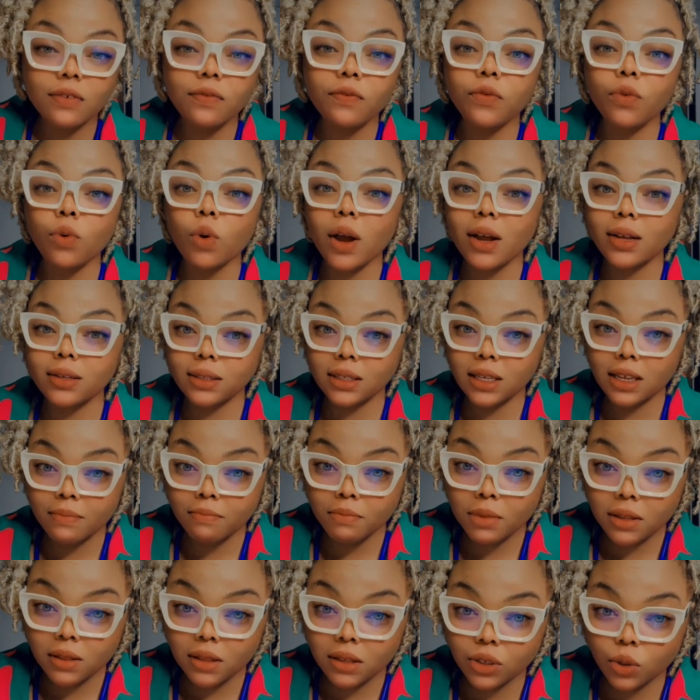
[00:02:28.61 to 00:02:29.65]
If you're
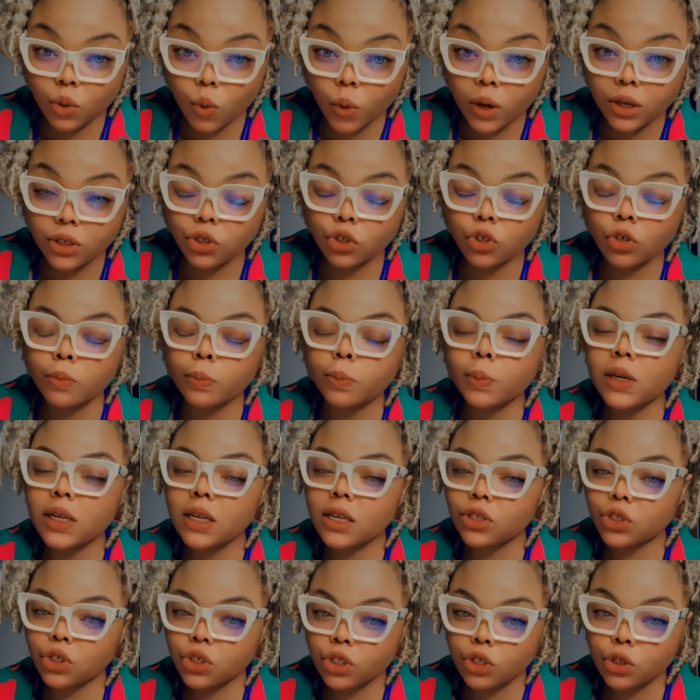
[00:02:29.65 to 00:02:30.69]
asking me this question,
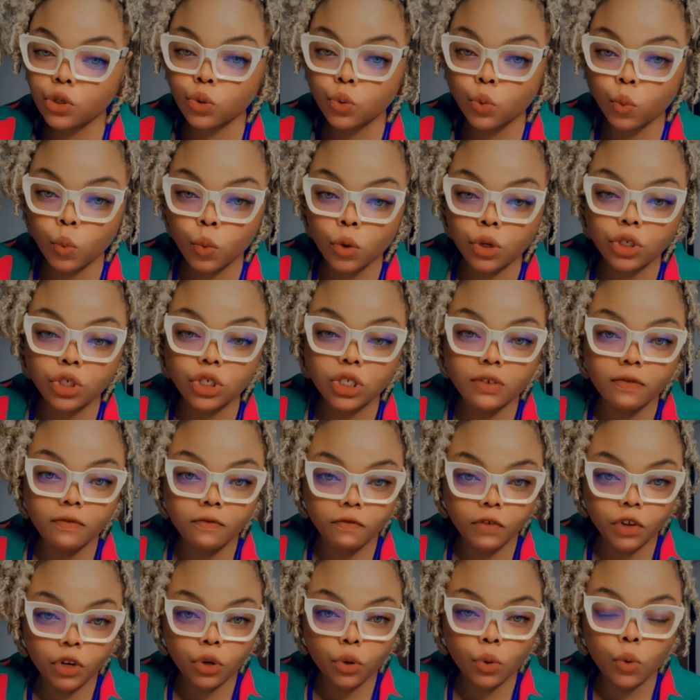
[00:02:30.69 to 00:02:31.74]
please, you need to watch the
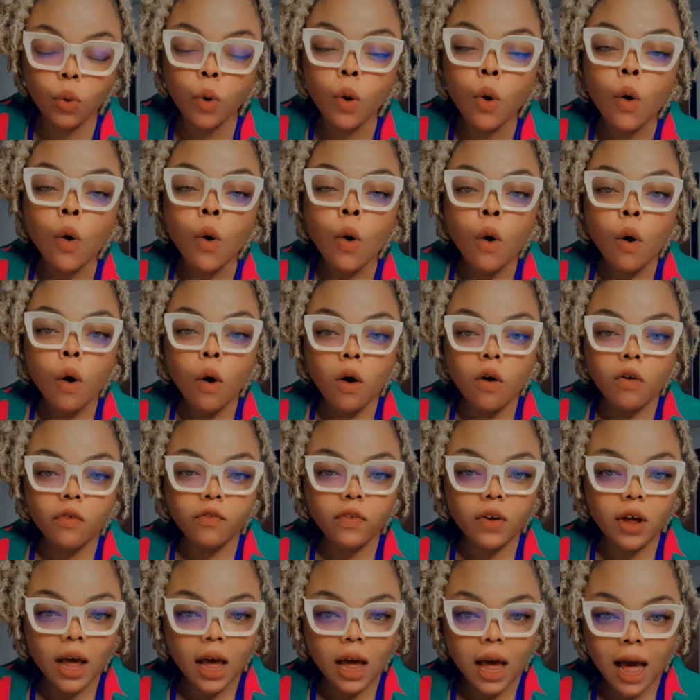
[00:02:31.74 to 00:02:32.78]
video of
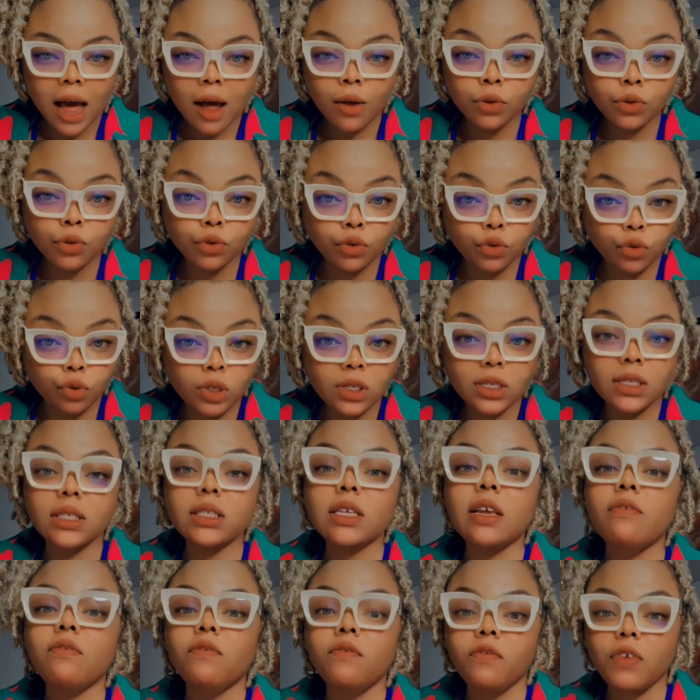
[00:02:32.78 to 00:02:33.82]
how to
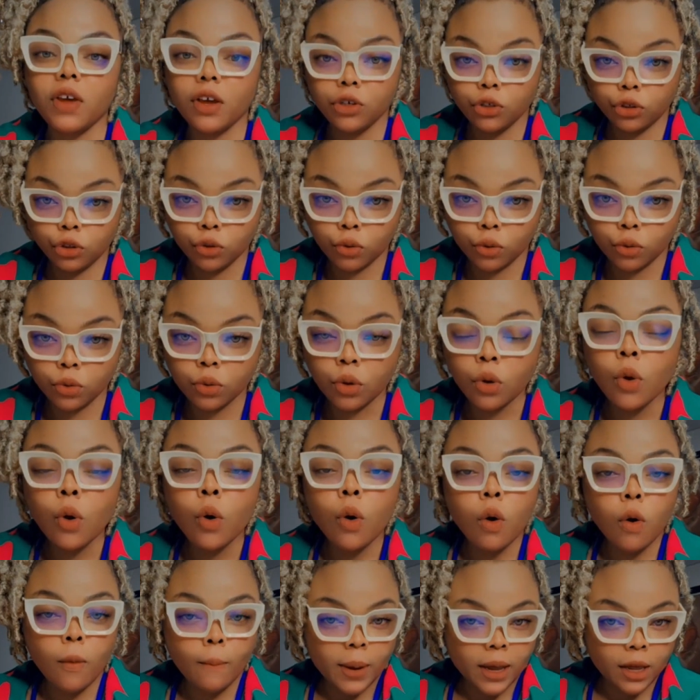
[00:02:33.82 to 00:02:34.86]
treat infection
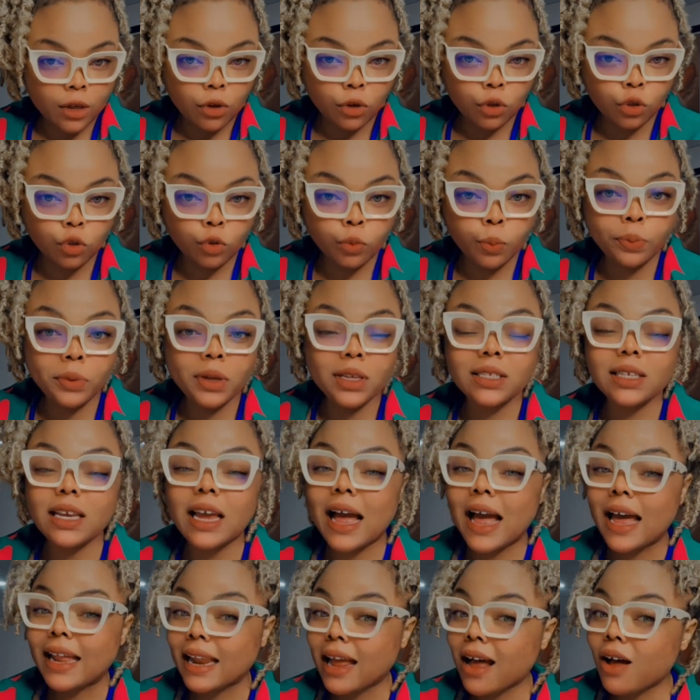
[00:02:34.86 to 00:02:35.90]
on my YouTube page,
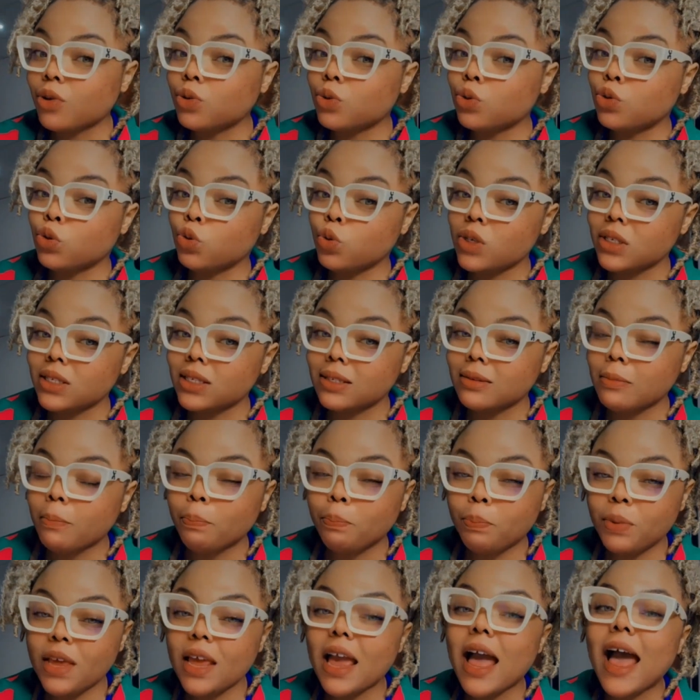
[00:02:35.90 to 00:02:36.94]
and how to treat
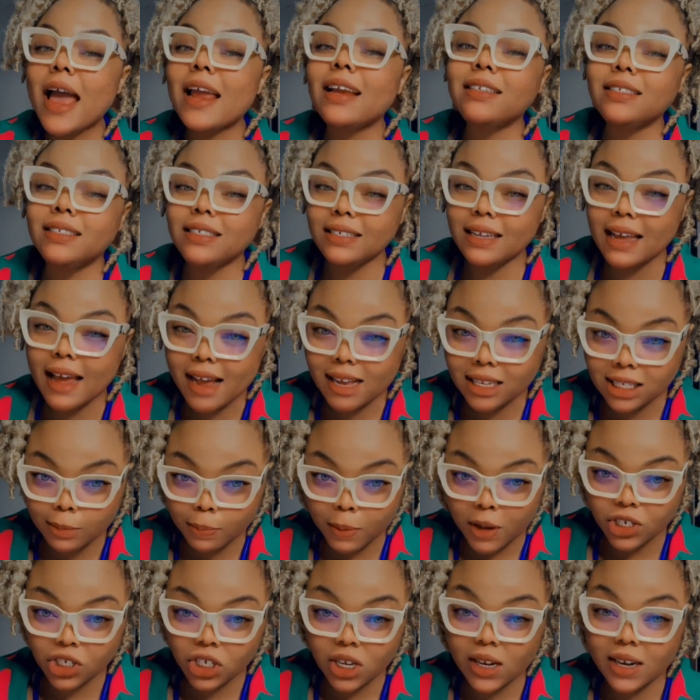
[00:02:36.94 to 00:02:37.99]
PID
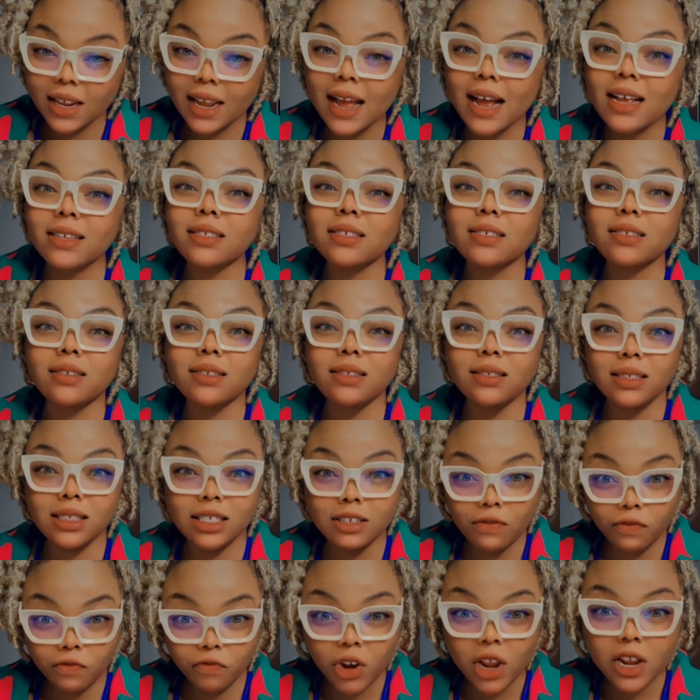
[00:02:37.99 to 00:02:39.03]
especially. It has a
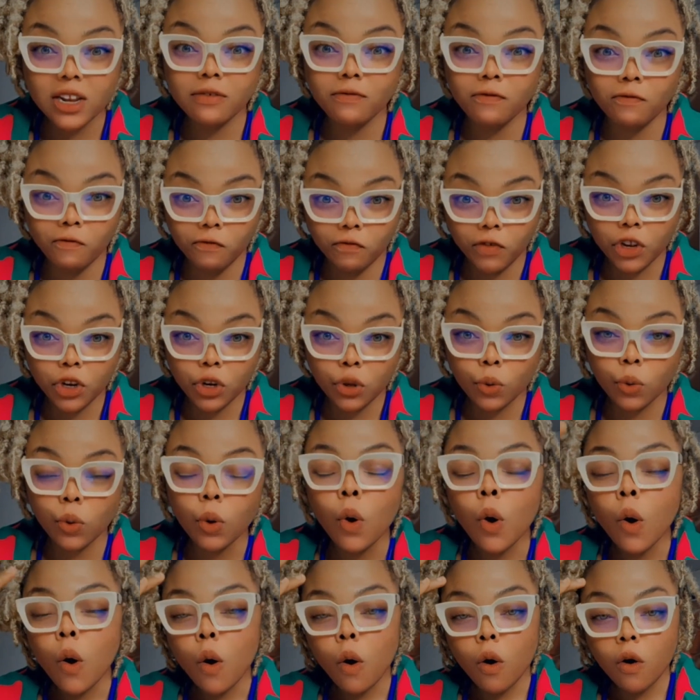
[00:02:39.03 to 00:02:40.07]
different video
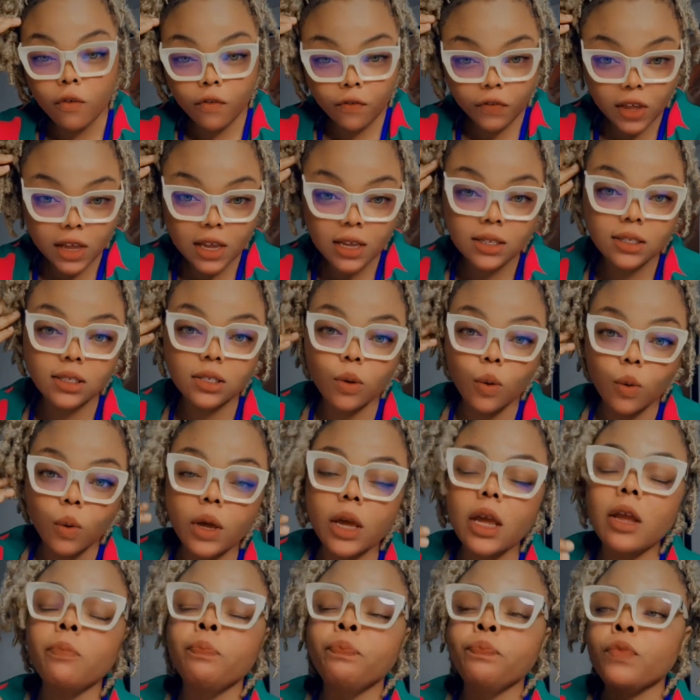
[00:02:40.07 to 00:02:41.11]
of it,
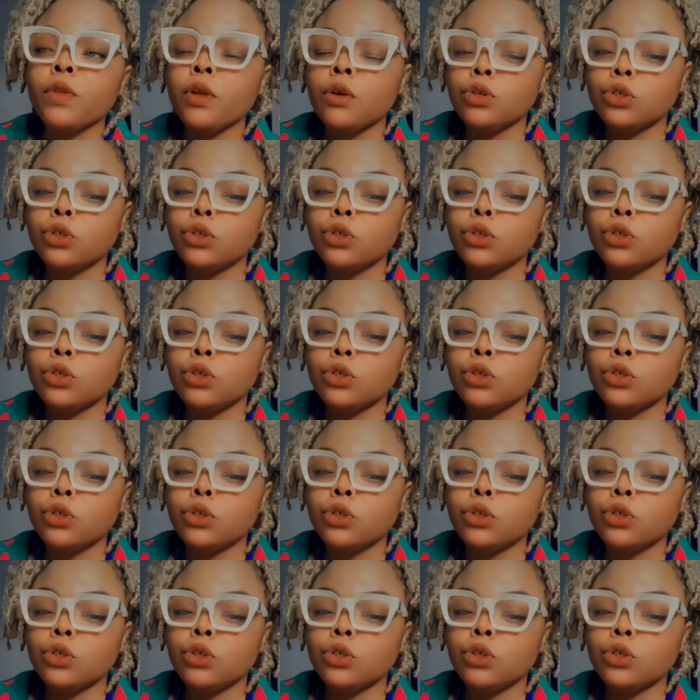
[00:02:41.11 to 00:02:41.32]
okay?